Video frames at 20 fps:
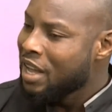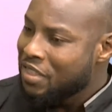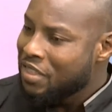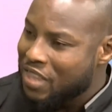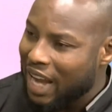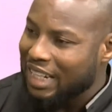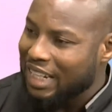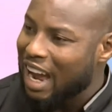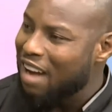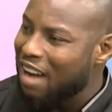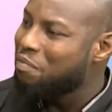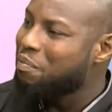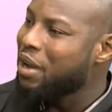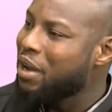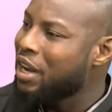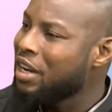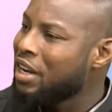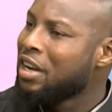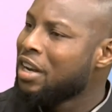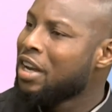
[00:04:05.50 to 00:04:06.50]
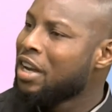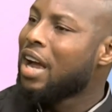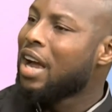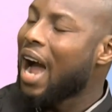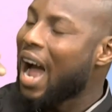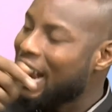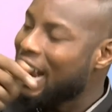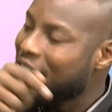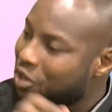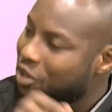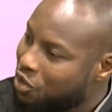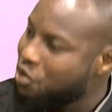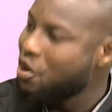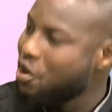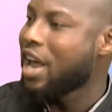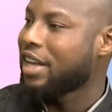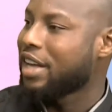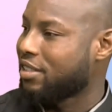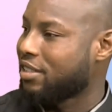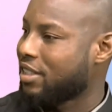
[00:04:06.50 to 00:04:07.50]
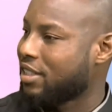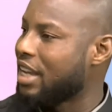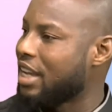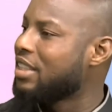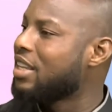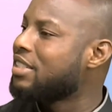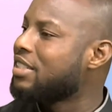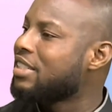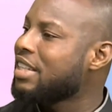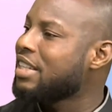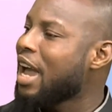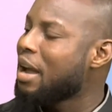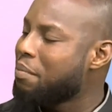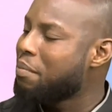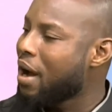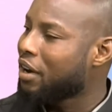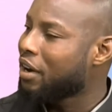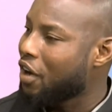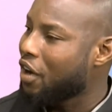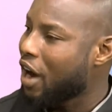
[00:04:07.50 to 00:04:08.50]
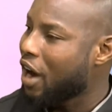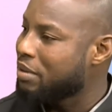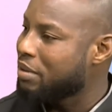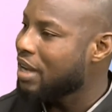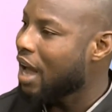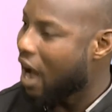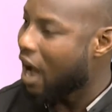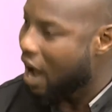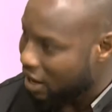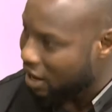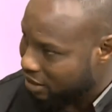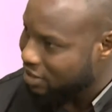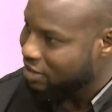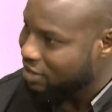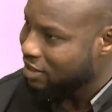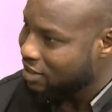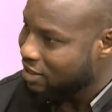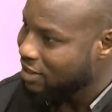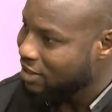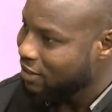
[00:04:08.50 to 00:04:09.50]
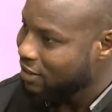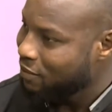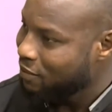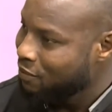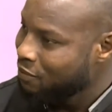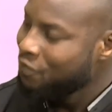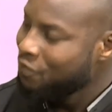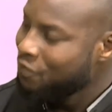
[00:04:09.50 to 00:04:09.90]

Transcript: that have been addressed in the Cyber Crimes Act